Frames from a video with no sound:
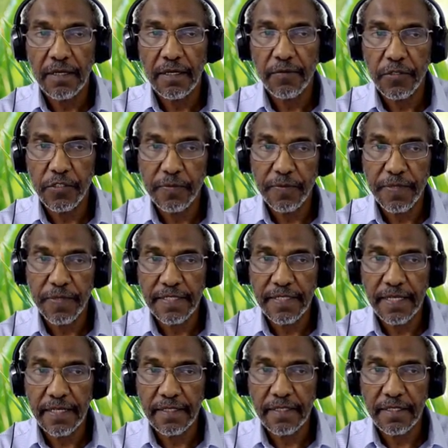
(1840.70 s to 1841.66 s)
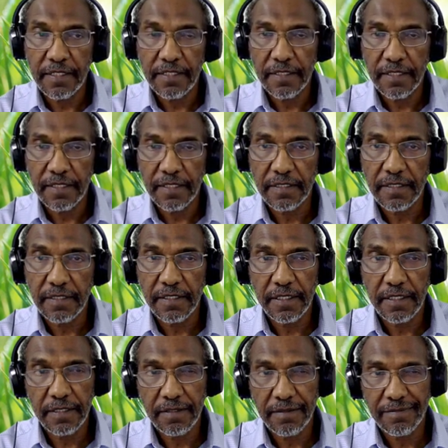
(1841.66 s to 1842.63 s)
which means that the instructor
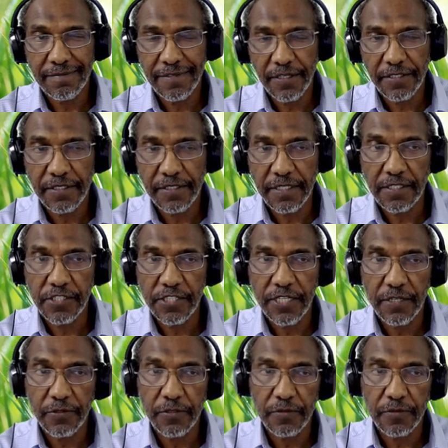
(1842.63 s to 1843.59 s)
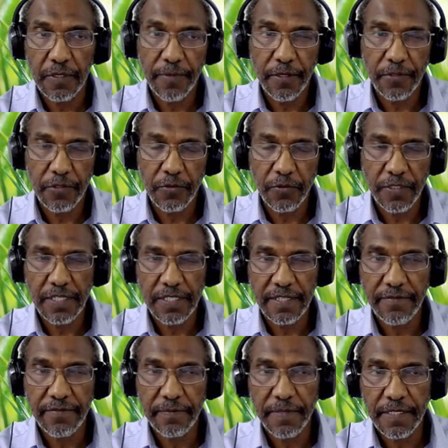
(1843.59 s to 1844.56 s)
did not reach out to about
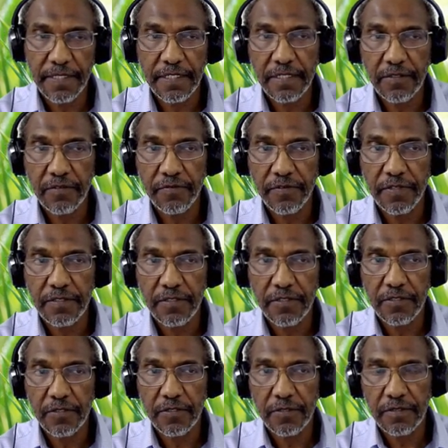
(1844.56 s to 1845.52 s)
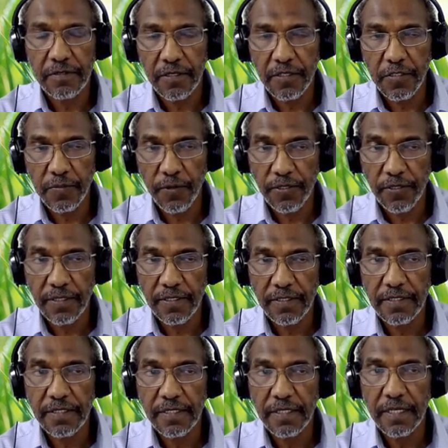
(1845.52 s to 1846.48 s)
27% of the
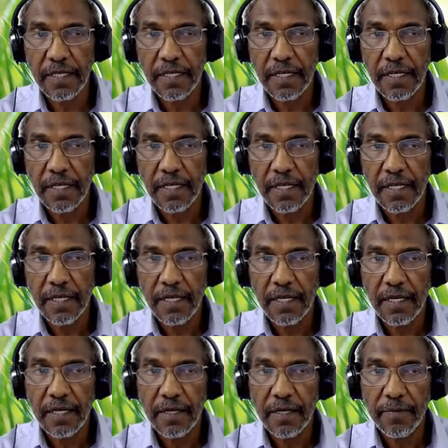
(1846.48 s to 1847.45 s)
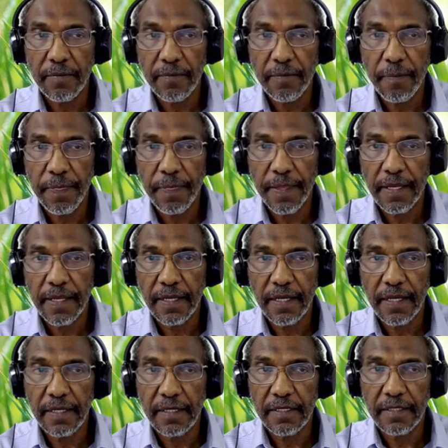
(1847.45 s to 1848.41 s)
respondents. Um,
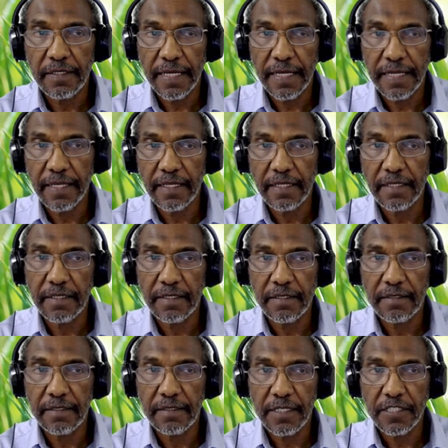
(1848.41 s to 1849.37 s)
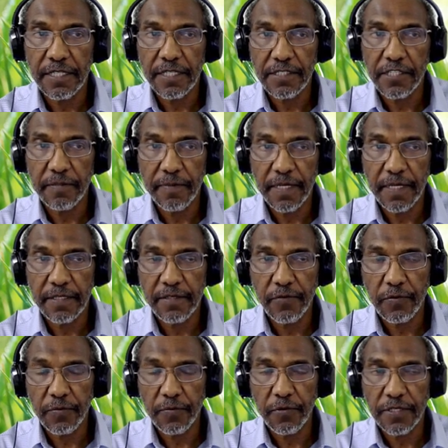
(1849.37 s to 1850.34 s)
and again, just judging by the
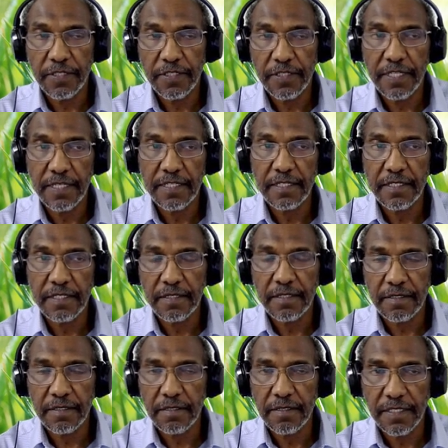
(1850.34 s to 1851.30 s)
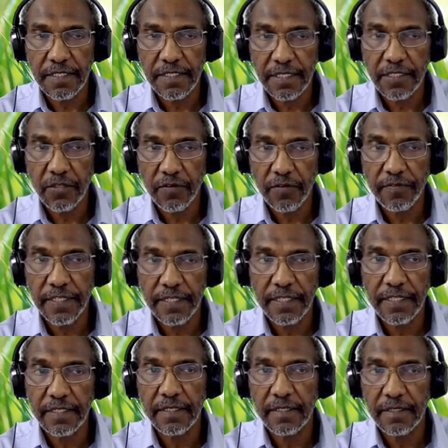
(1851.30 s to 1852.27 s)
4.6, the center of the
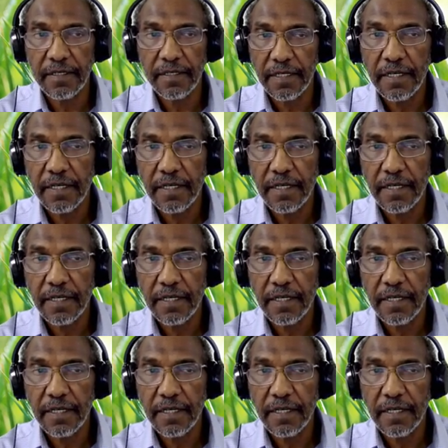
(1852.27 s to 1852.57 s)
data,